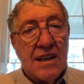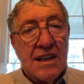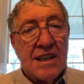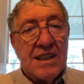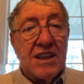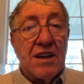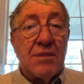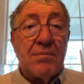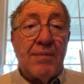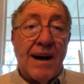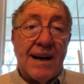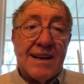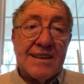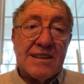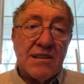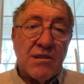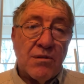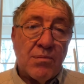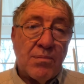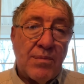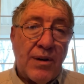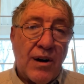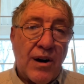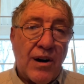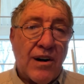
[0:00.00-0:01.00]
The
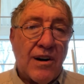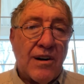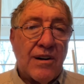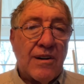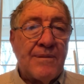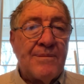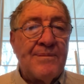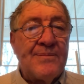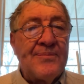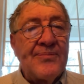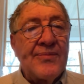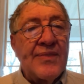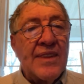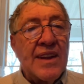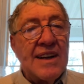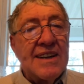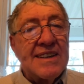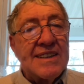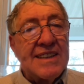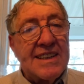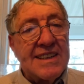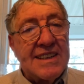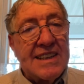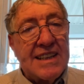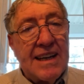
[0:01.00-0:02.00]
apostle Paul
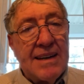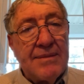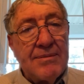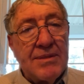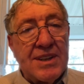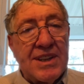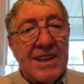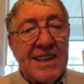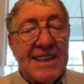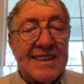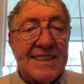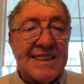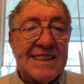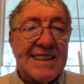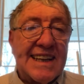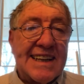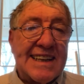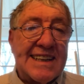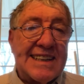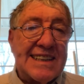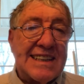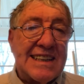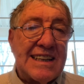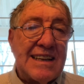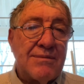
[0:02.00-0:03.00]
to Timothy in
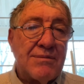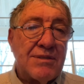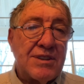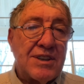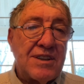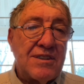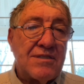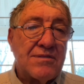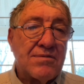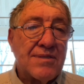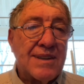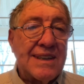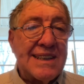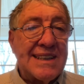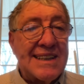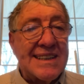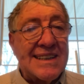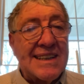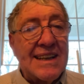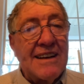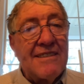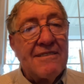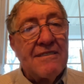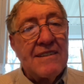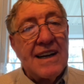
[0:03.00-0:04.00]
2 Timothy 3,
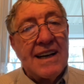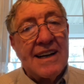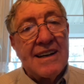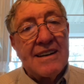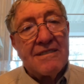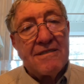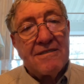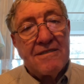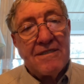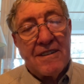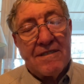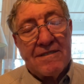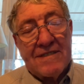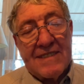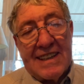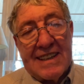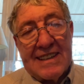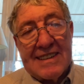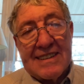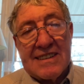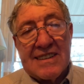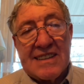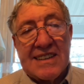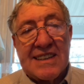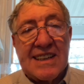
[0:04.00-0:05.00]
uh,
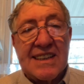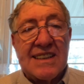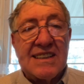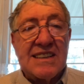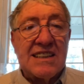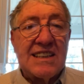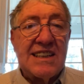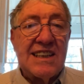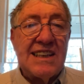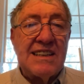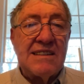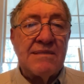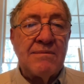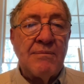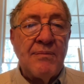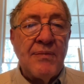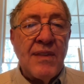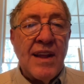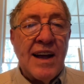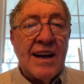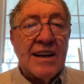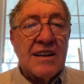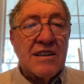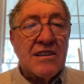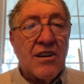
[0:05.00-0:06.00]
15 and 16
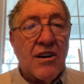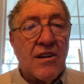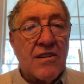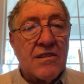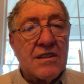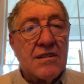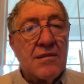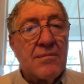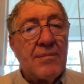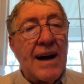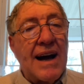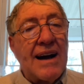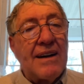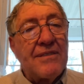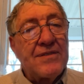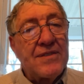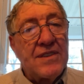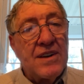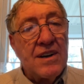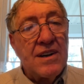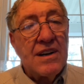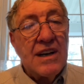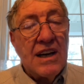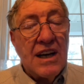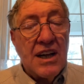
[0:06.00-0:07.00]
talked about
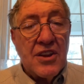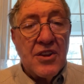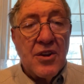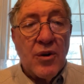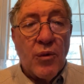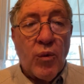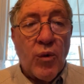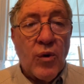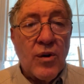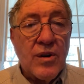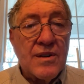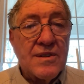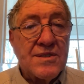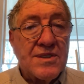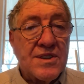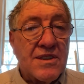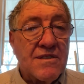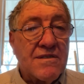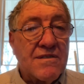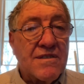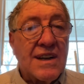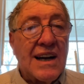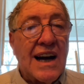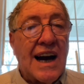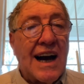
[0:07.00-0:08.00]
the, the words
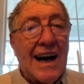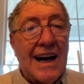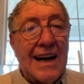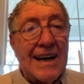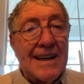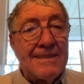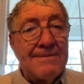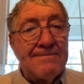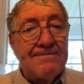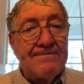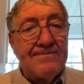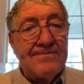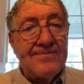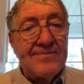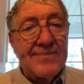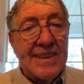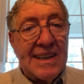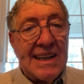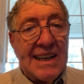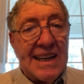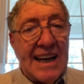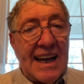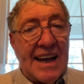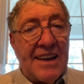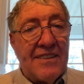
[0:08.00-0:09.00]
of God
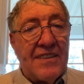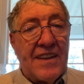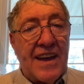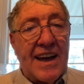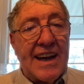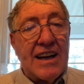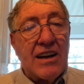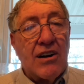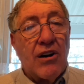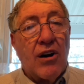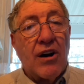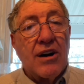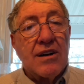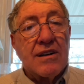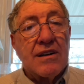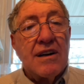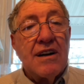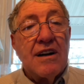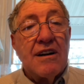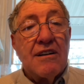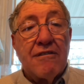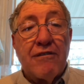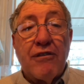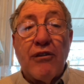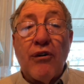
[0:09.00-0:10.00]
and they
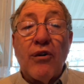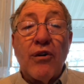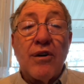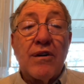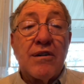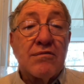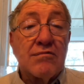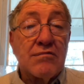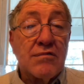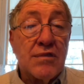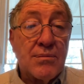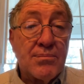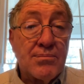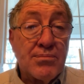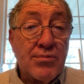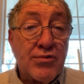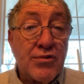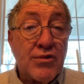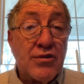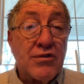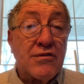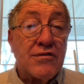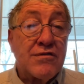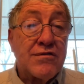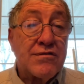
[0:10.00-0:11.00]
are for
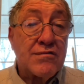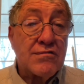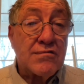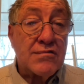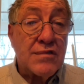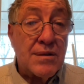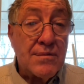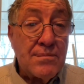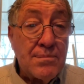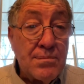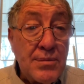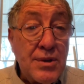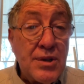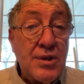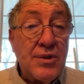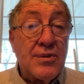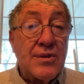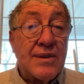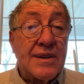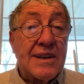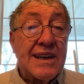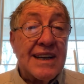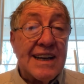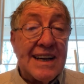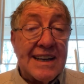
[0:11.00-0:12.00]
reproof,
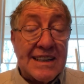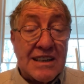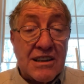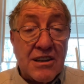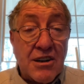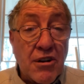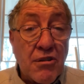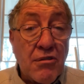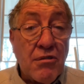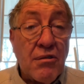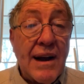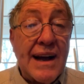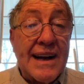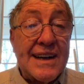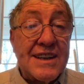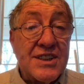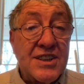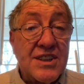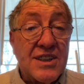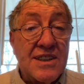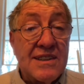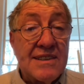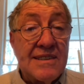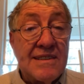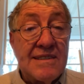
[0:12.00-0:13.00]
rebuke, and
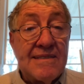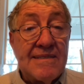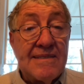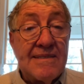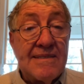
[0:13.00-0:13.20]
correction.